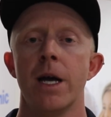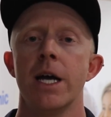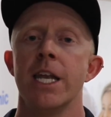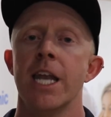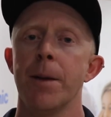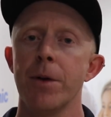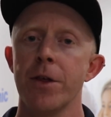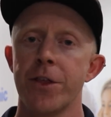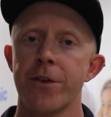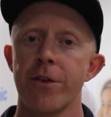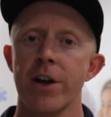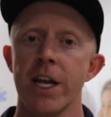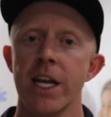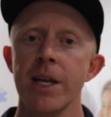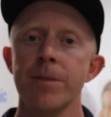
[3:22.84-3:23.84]
Number
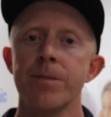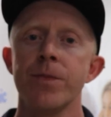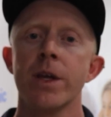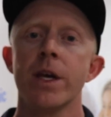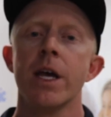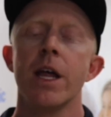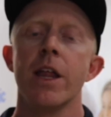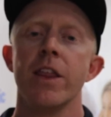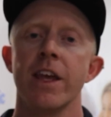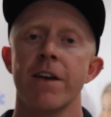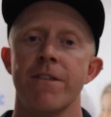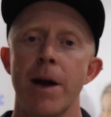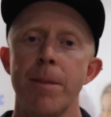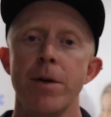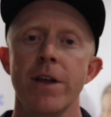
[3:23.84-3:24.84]
three, the
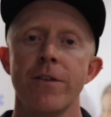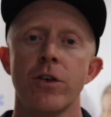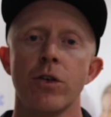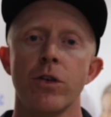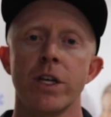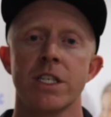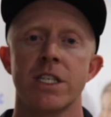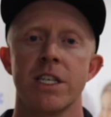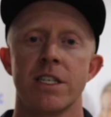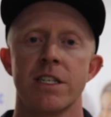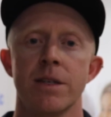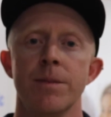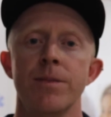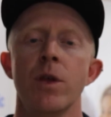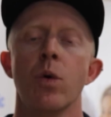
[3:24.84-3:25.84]
evaporative cooling
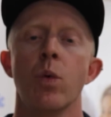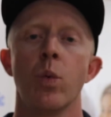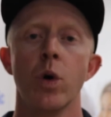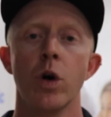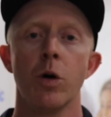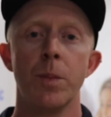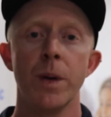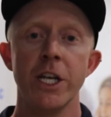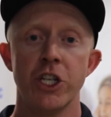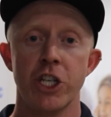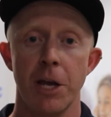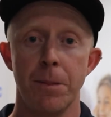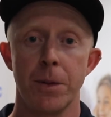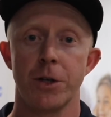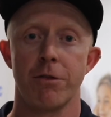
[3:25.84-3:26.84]
system will be
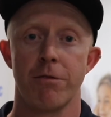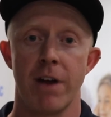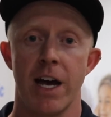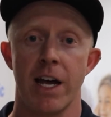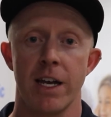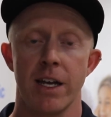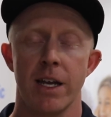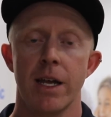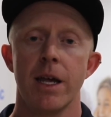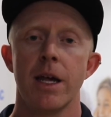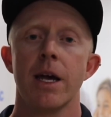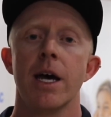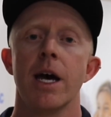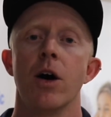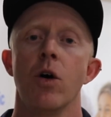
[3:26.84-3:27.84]
cheaper to run,
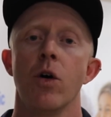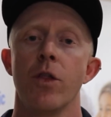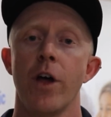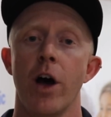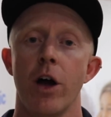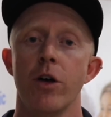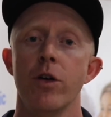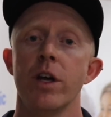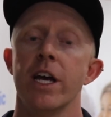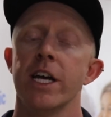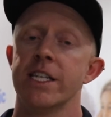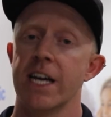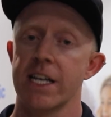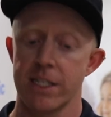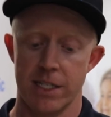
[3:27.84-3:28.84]
although
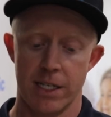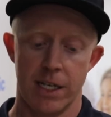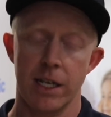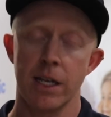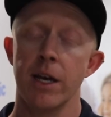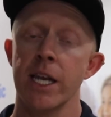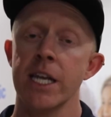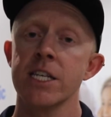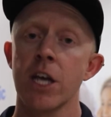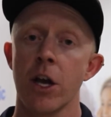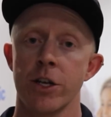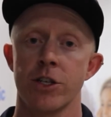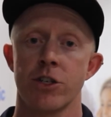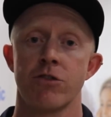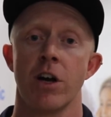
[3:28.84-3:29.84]
it is
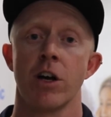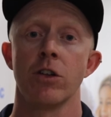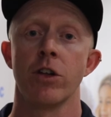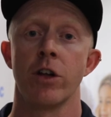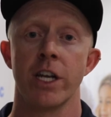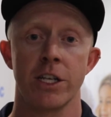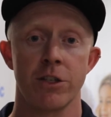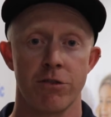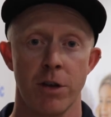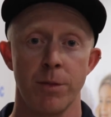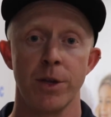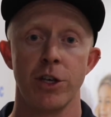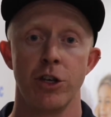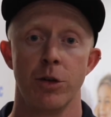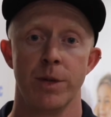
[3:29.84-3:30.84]
going to struggle on
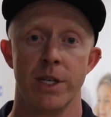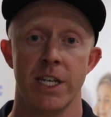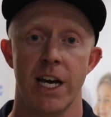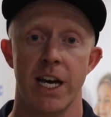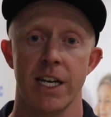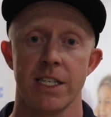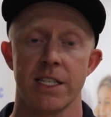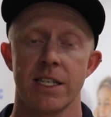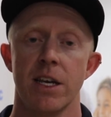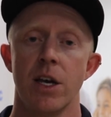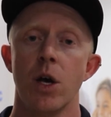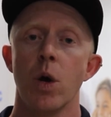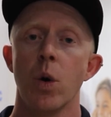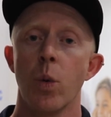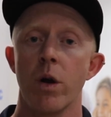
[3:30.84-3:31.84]
extremely humid days.
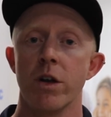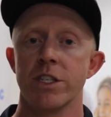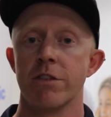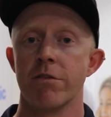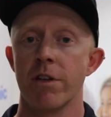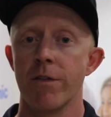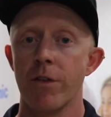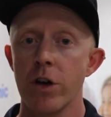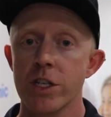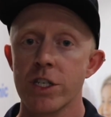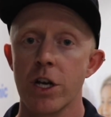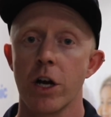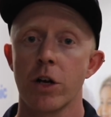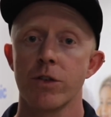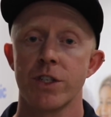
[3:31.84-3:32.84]
Whereas the reverse
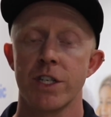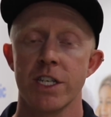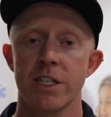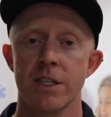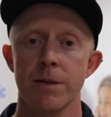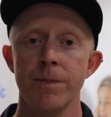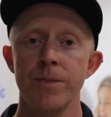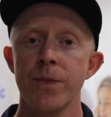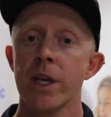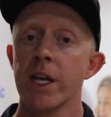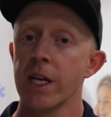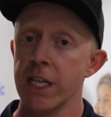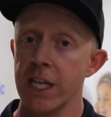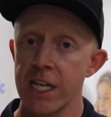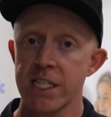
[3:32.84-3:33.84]
cycle system,
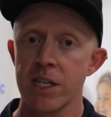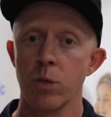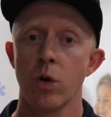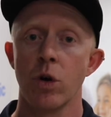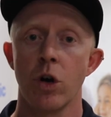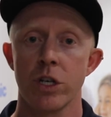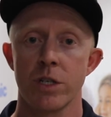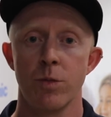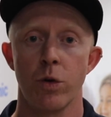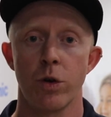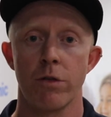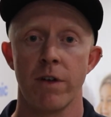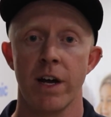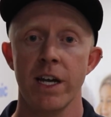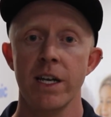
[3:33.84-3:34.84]
yes, it will cost more to
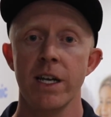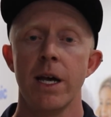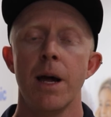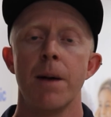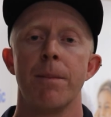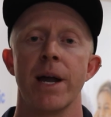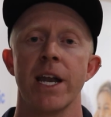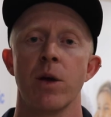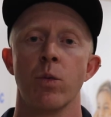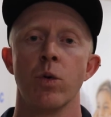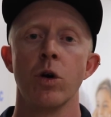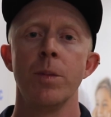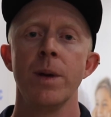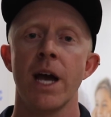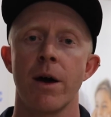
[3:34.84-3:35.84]
run, but it
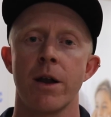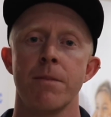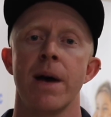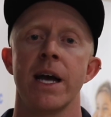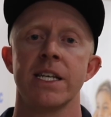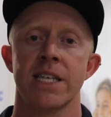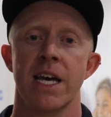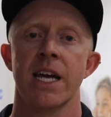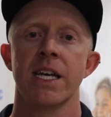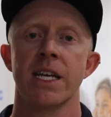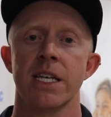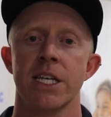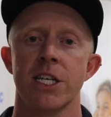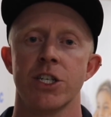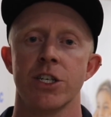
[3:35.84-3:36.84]
will be able to maintain
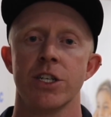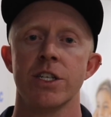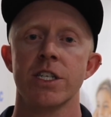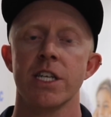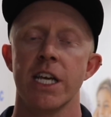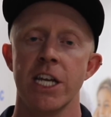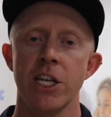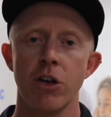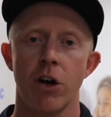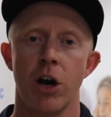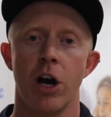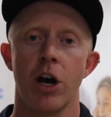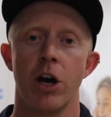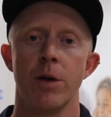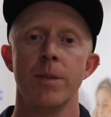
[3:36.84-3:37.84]
conditions in your
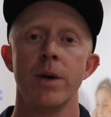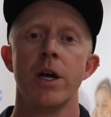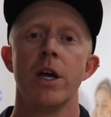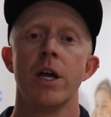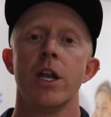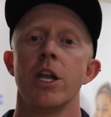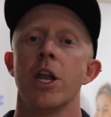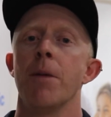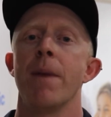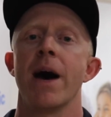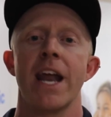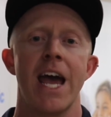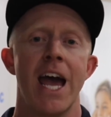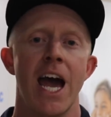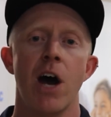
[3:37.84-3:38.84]
home no
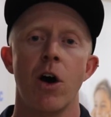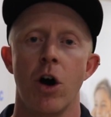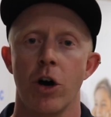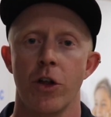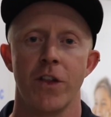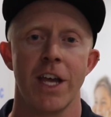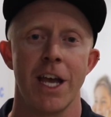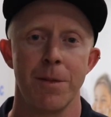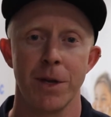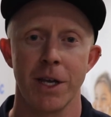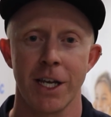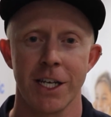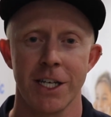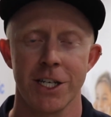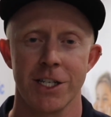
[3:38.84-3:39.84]
matter how hot the ambient
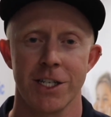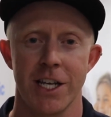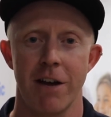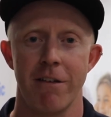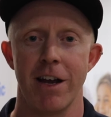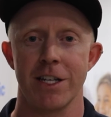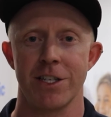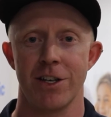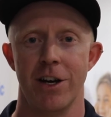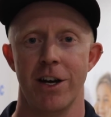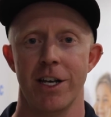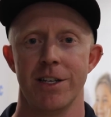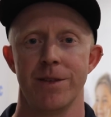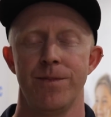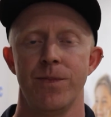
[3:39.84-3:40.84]
conditions are
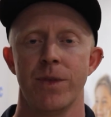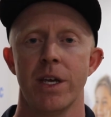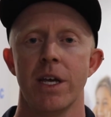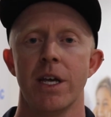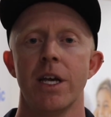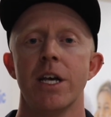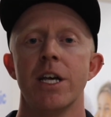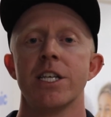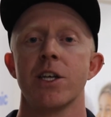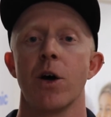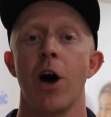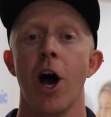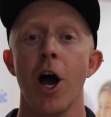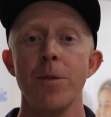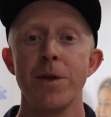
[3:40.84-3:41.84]
outside. So
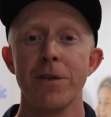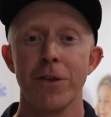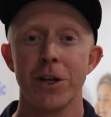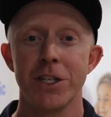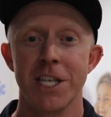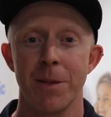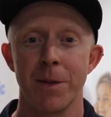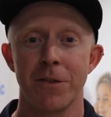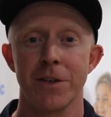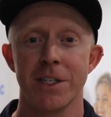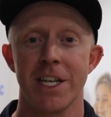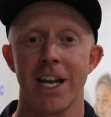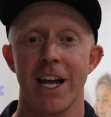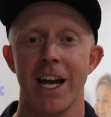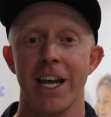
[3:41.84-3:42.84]
I hope you've learned something for
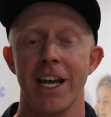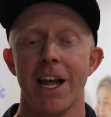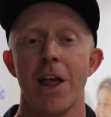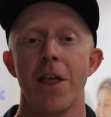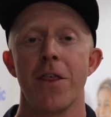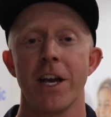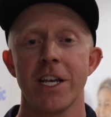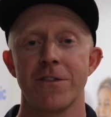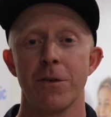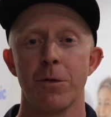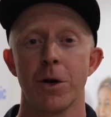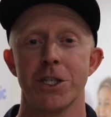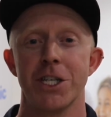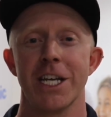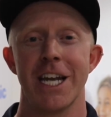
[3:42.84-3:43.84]
today. Thanks for
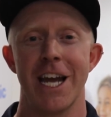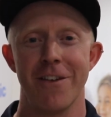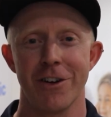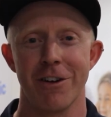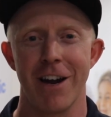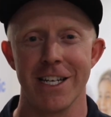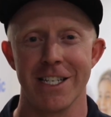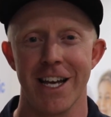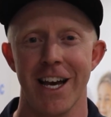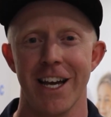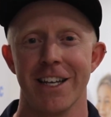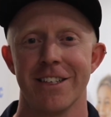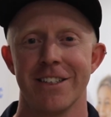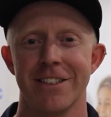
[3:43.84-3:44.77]
watching and have a great day.